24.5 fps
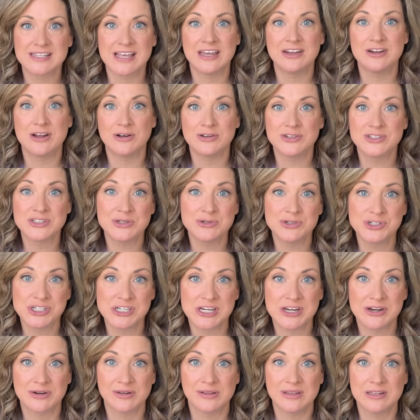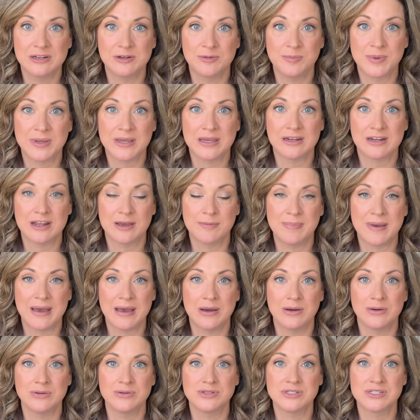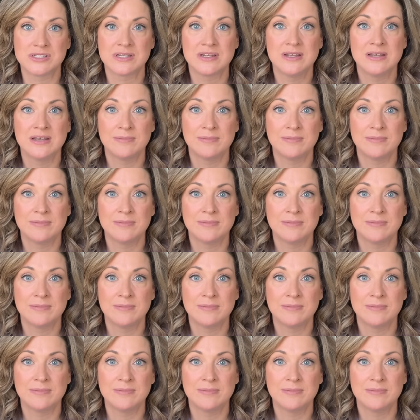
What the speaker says: and also share a little bit about